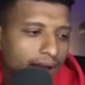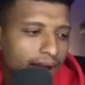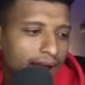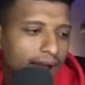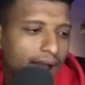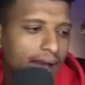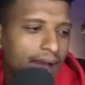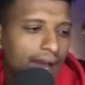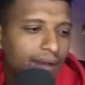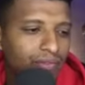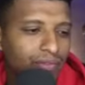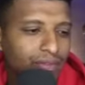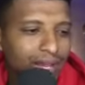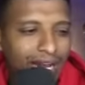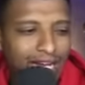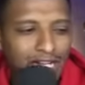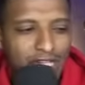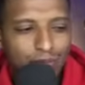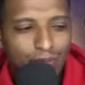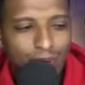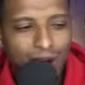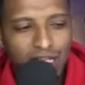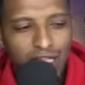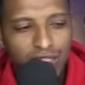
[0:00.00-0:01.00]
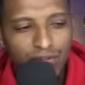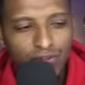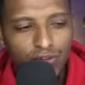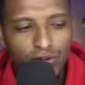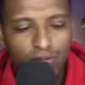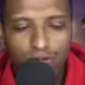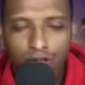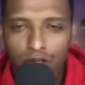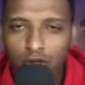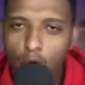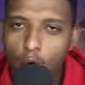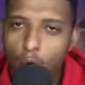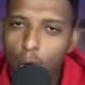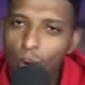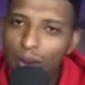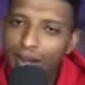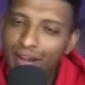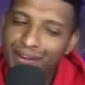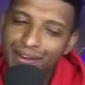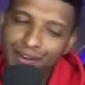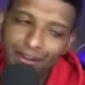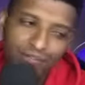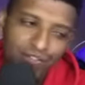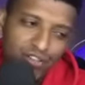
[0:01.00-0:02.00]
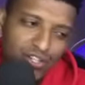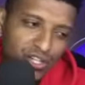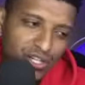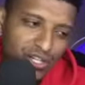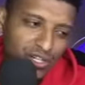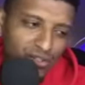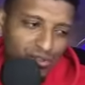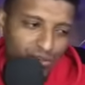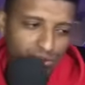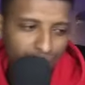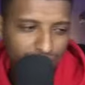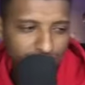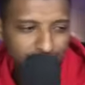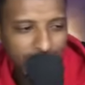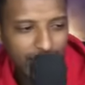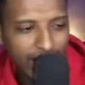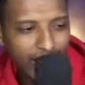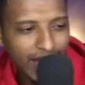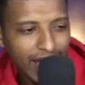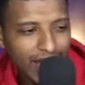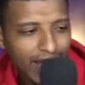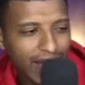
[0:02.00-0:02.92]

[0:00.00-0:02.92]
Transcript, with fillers: And the next match is from the Norway Division 3.